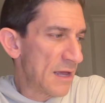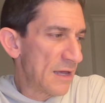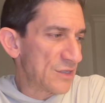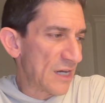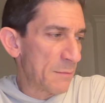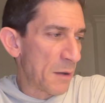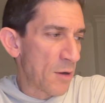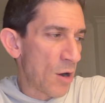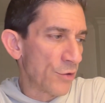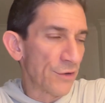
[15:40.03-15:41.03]
Sam, I'm
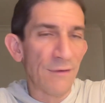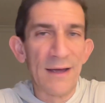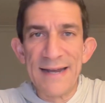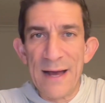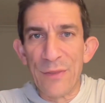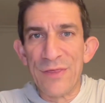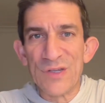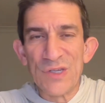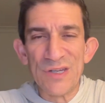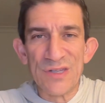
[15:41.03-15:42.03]
calling it right now.
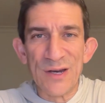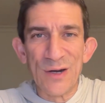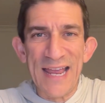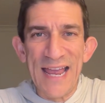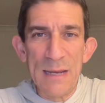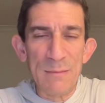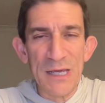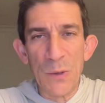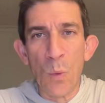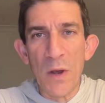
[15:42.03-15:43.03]
This is their game
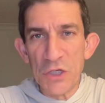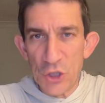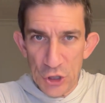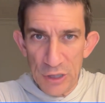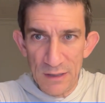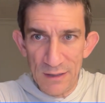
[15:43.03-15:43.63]
in which